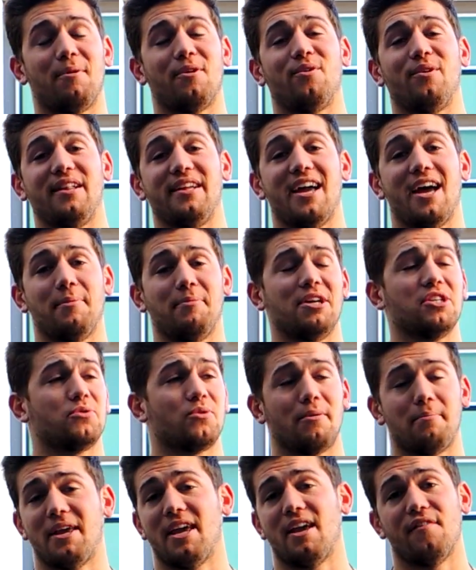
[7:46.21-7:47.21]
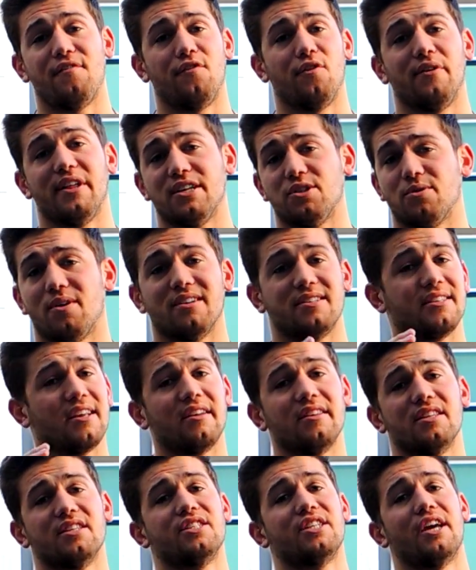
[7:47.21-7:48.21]
I really am. That's what I'm here for. That's why I
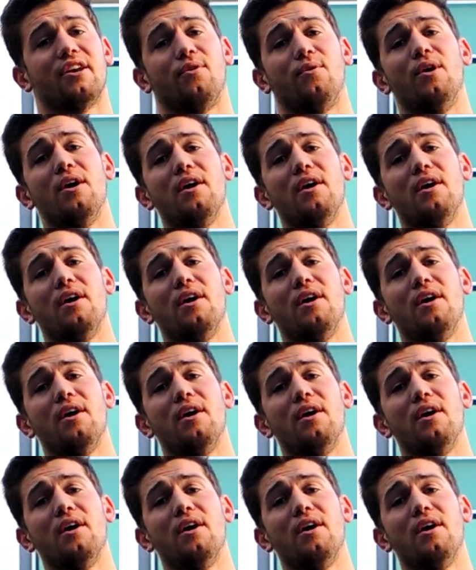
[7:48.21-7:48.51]
started this channel.